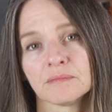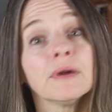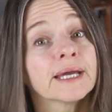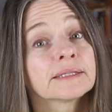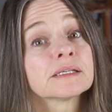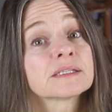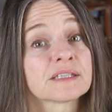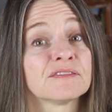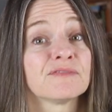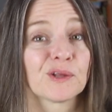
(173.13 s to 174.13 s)

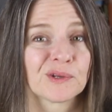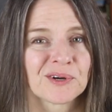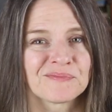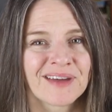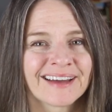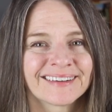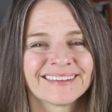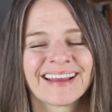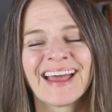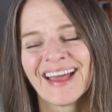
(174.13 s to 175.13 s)
mindlessly follow her
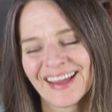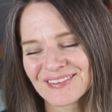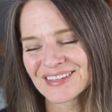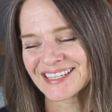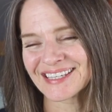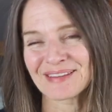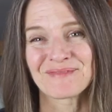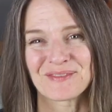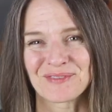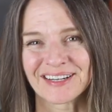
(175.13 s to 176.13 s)
pattern, which is
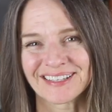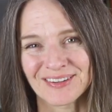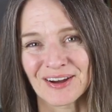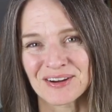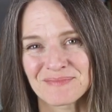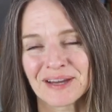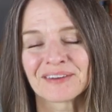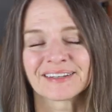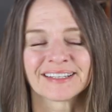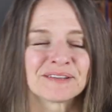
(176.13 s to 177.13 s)
something we're gonna talk
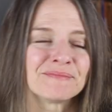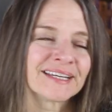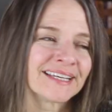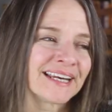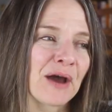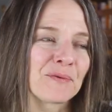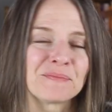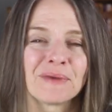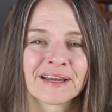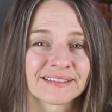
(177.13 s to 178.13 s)
about in a minute, how
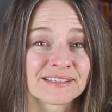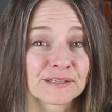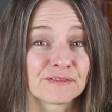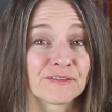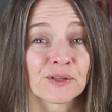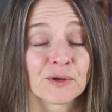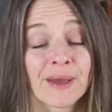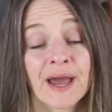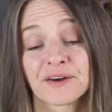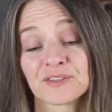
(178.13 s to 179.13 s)
we mindlessly follow
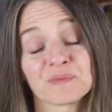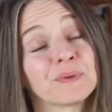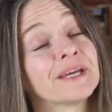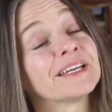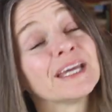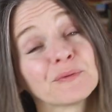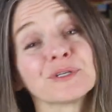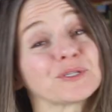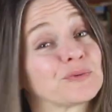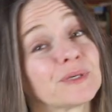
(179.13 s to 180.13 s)
patterns, but it was